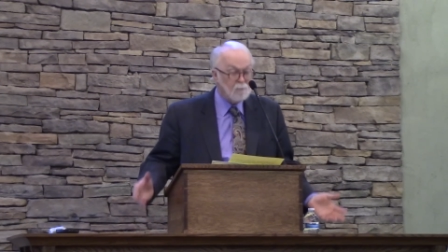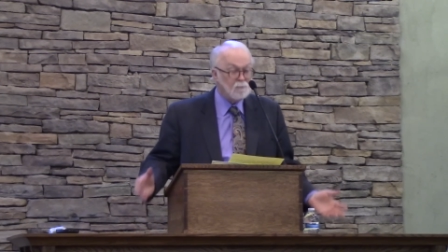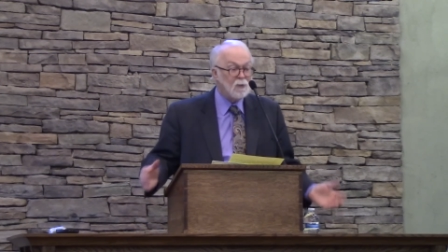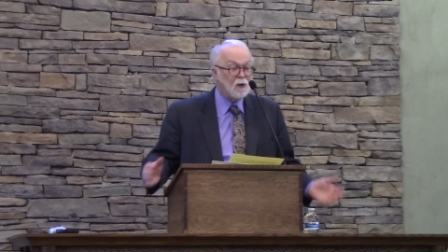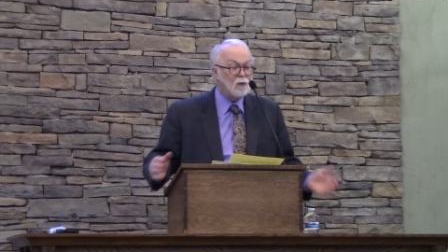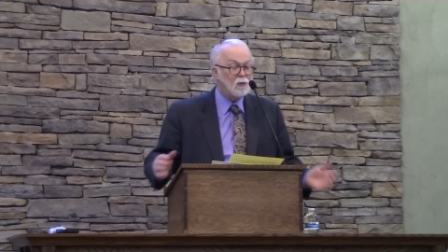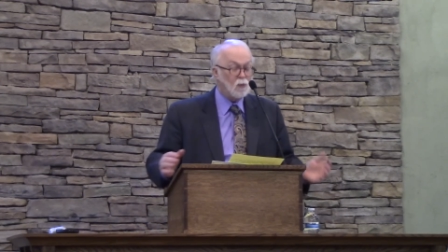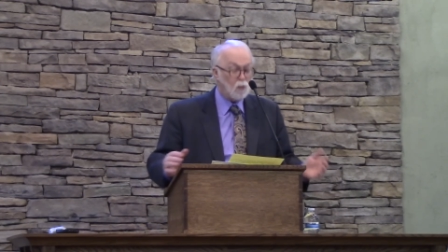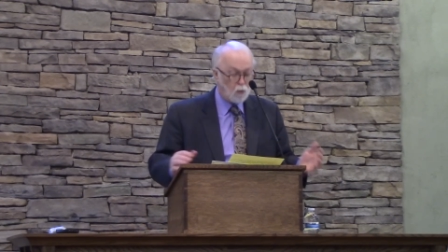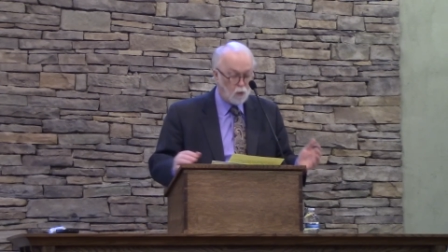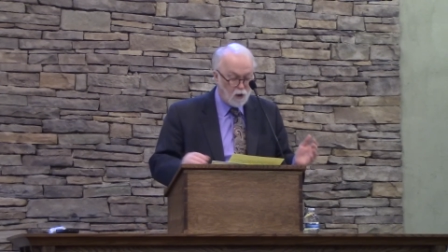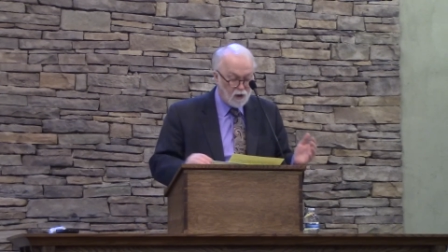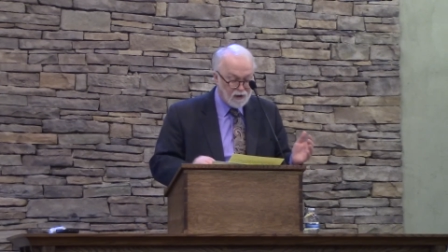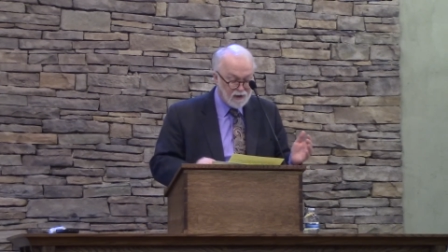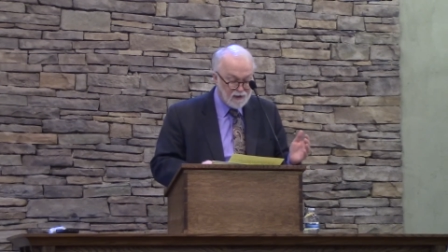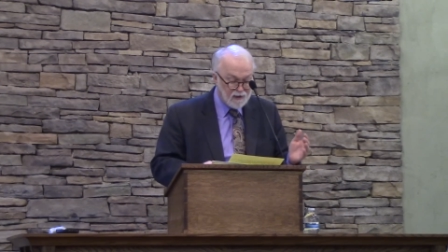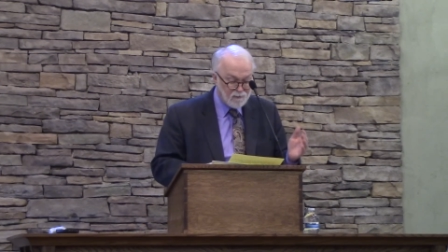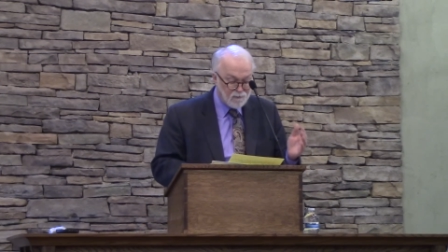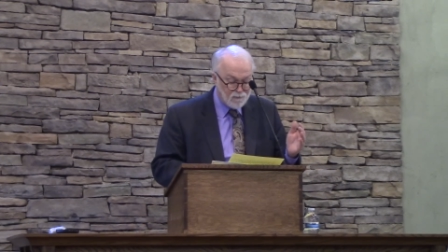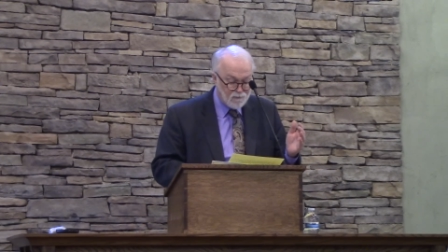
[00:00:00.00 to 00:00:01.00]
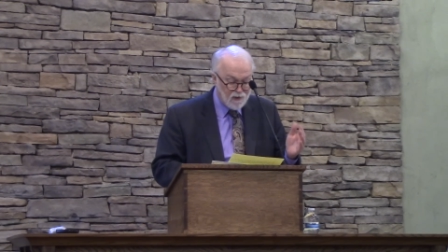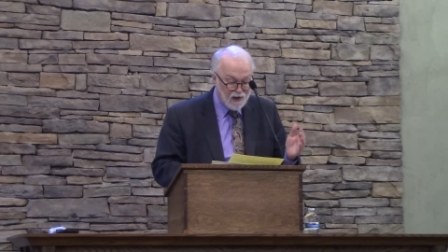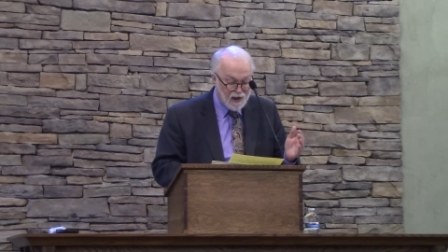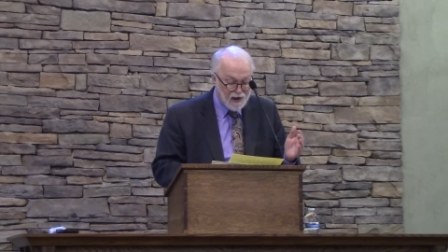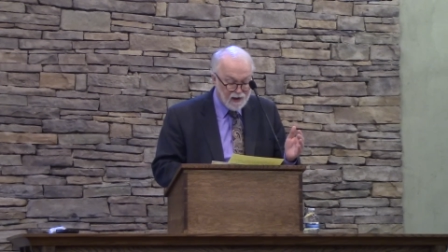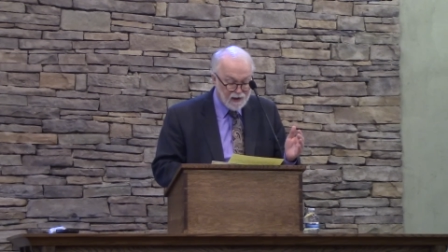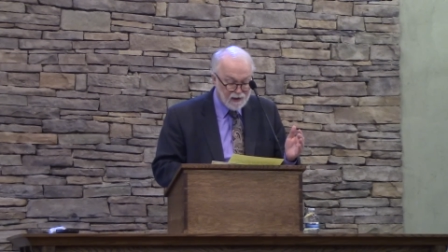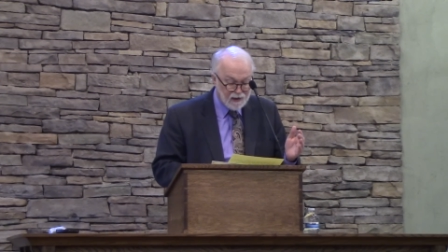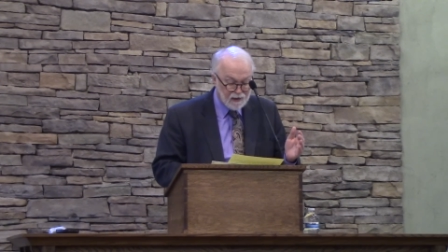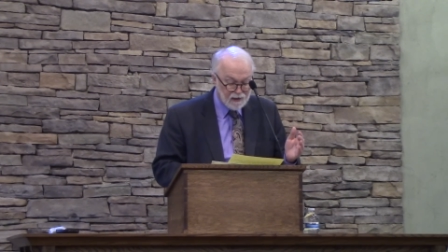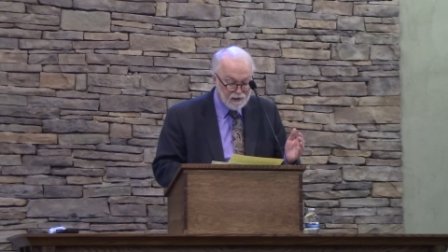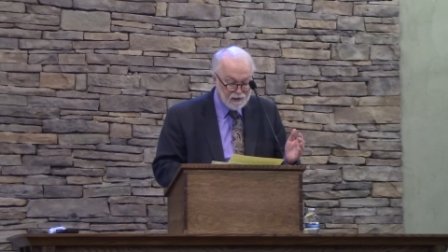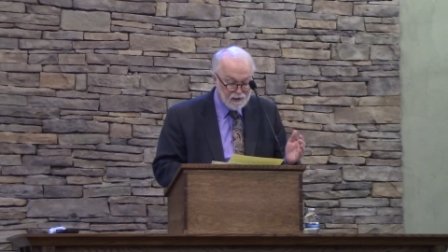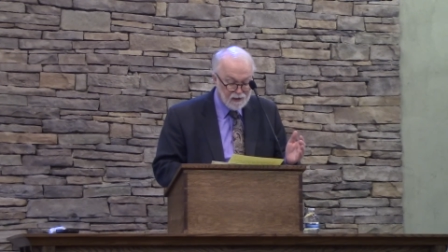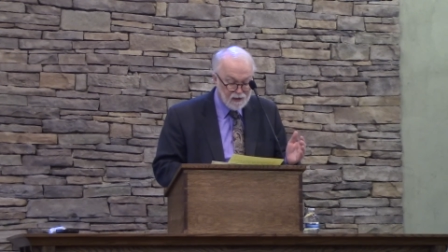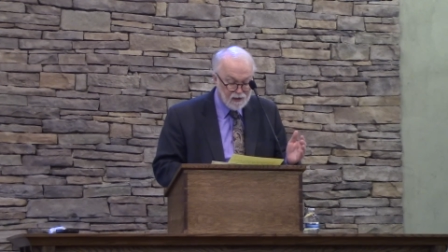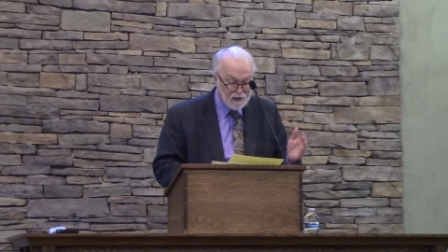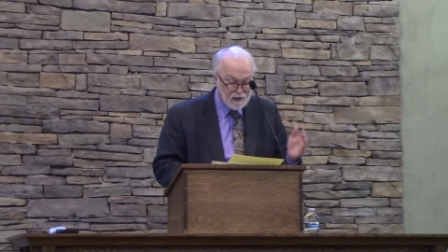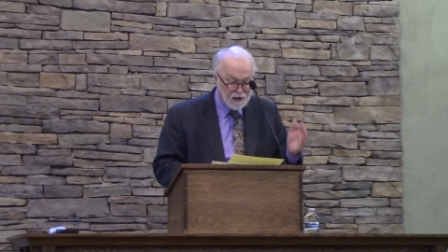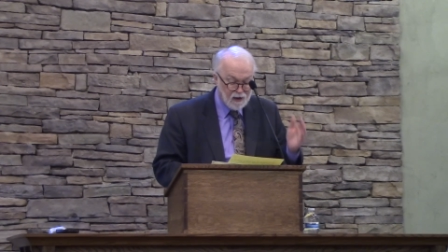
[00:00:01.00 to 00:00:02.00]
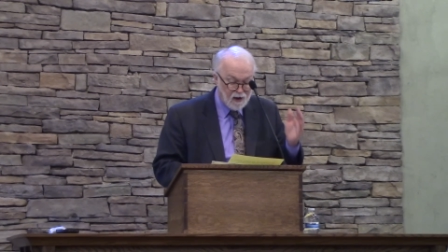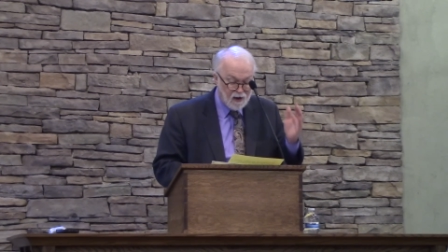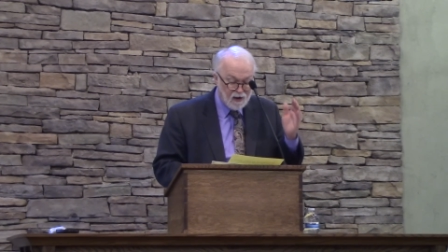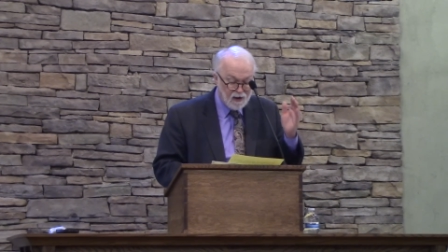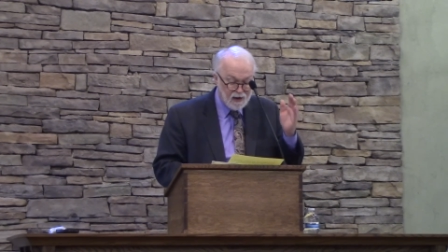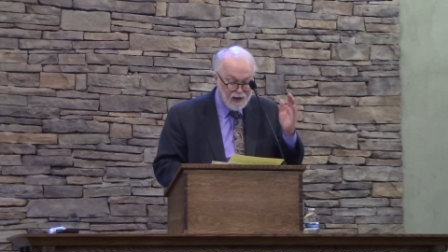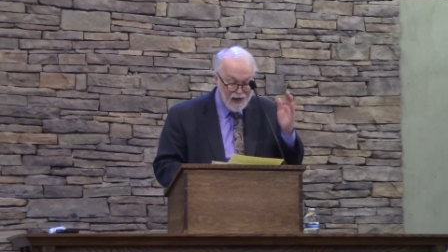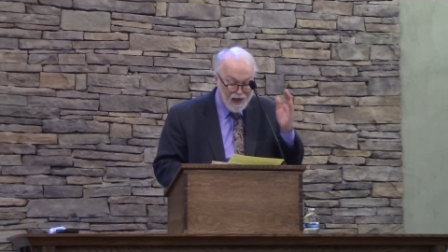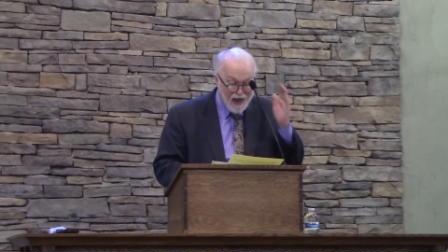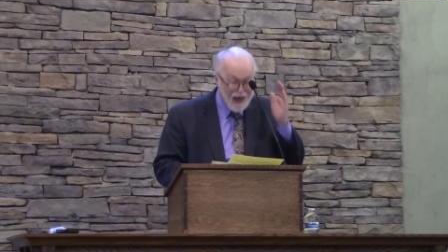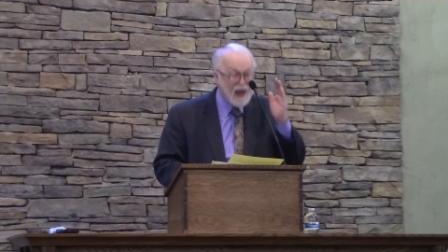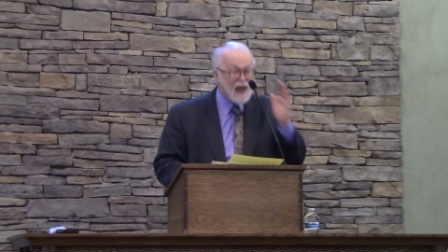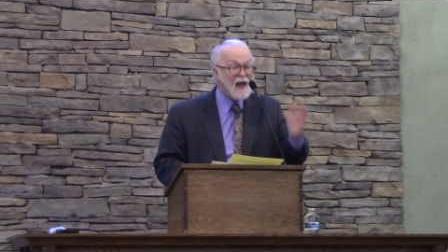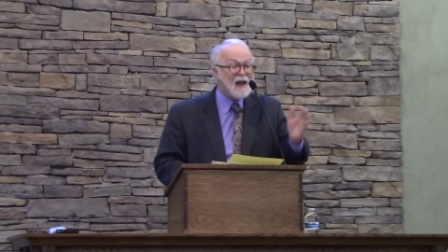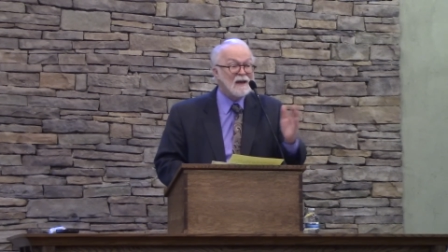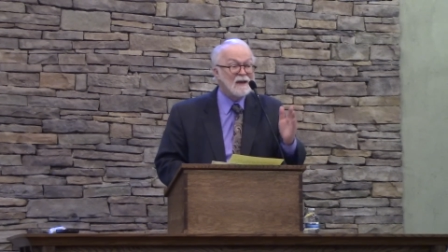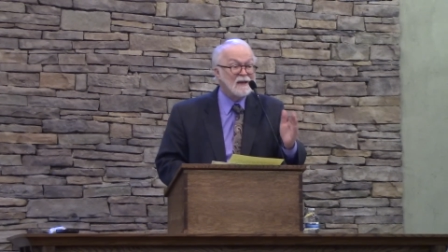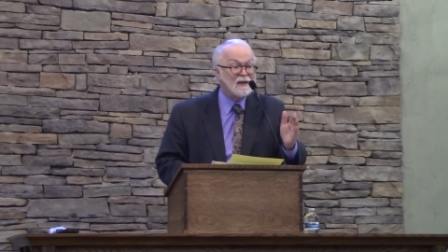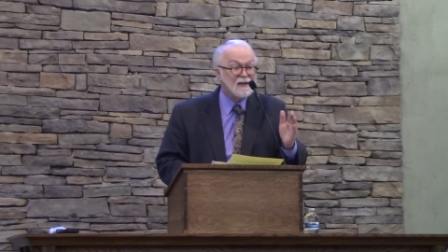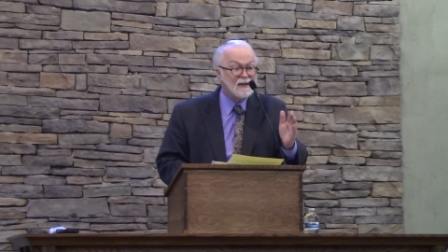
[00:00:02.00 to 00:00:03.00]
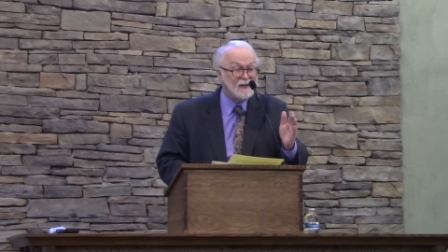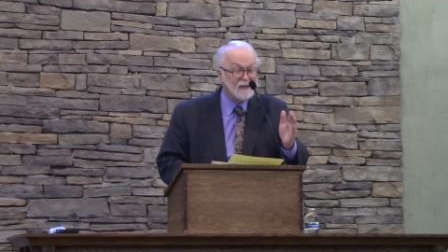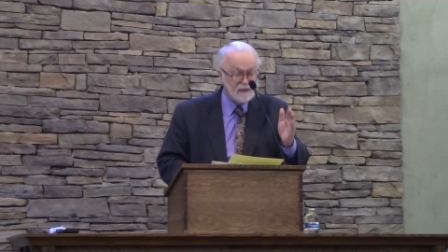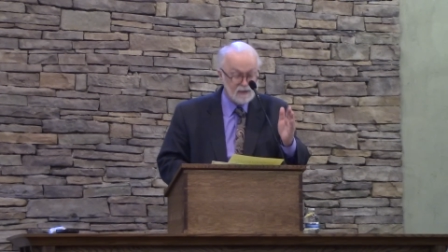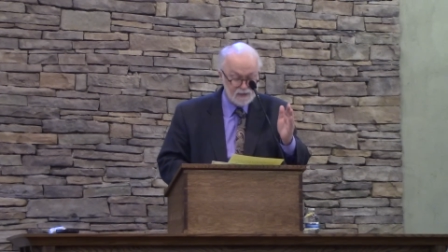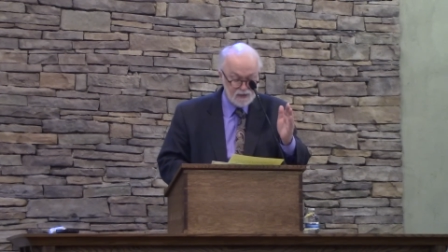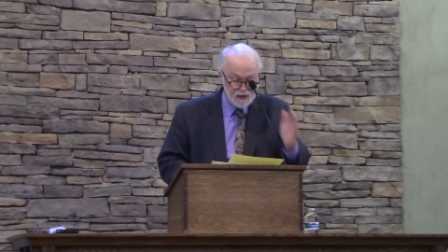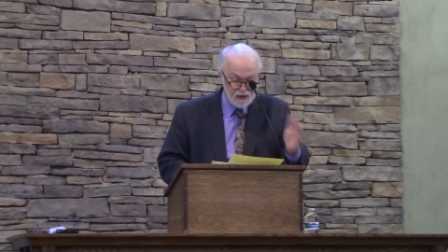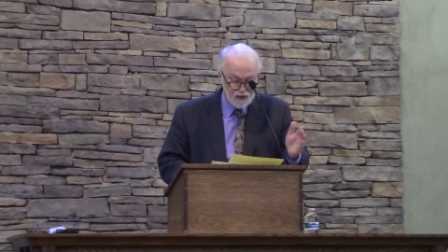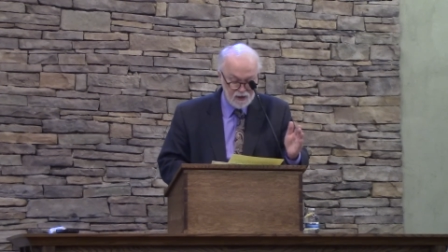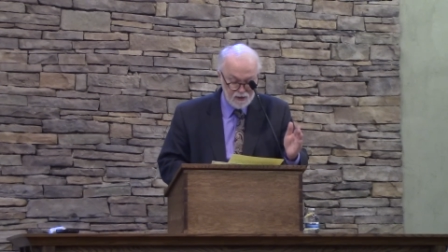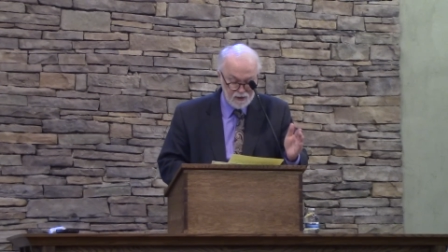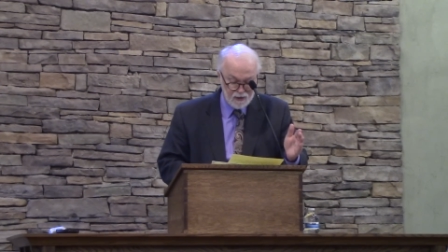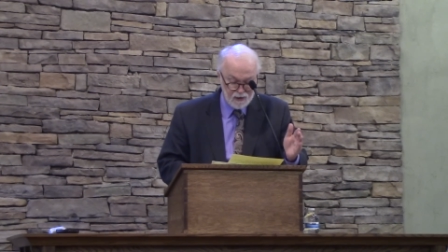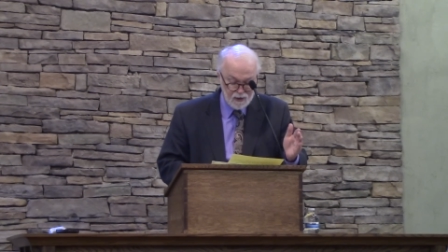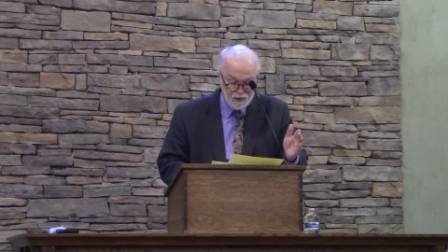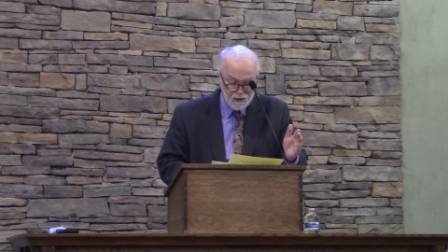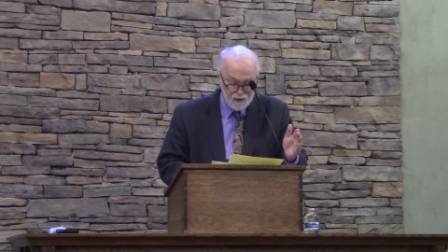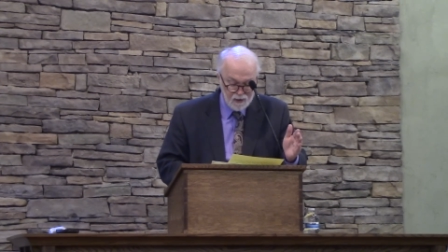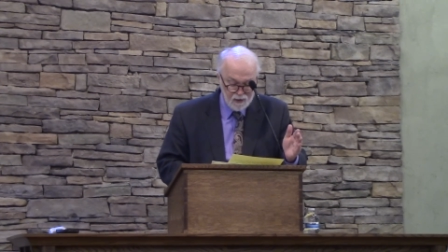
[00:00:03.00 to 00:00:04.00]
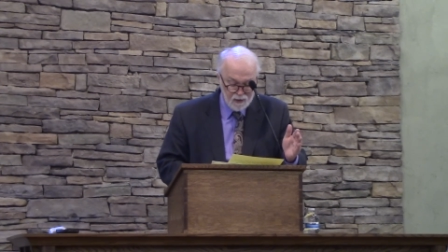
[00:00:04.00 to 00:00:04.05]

but what in fact God had done